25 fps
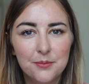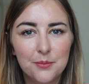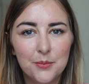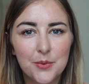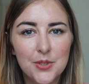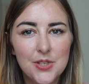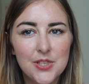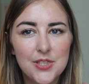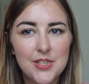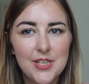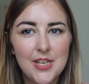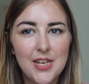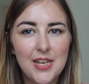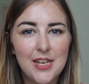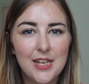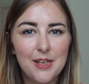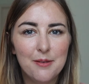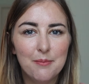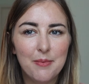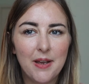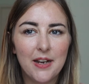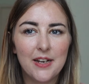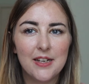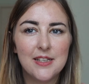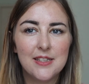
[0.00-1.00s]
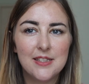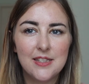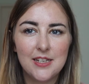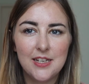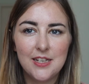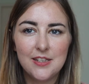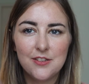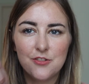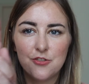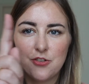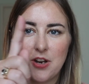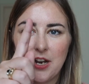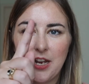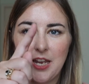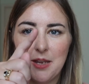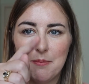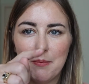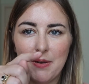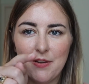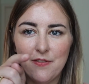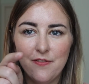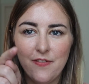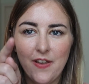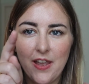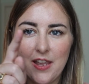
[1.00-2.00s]
We'll see. But I can see it's tracking
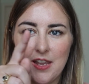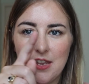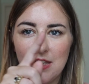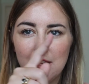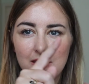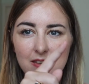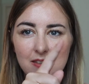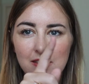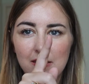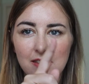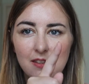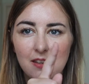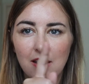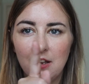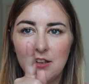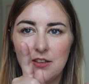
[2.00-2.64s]
my face